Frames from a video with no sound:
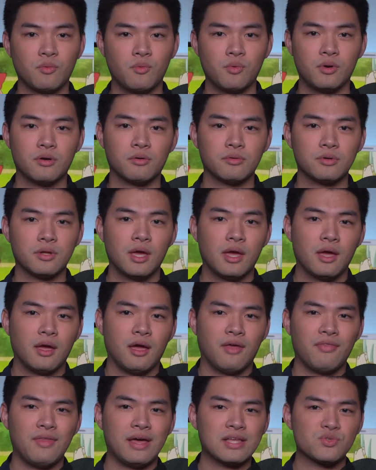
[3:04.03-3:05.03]
world,
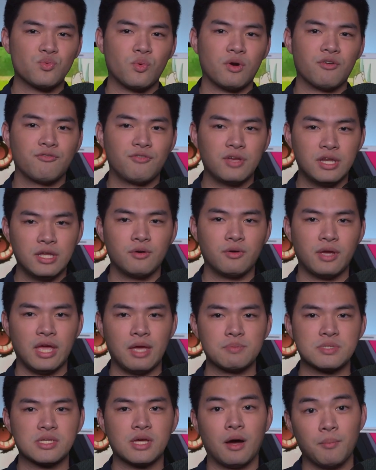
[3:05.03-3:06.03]
and that's where video
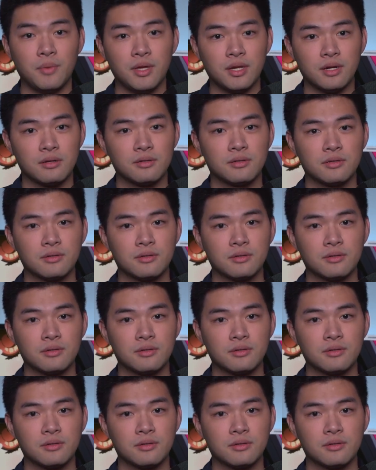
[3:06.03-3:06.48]
games come in.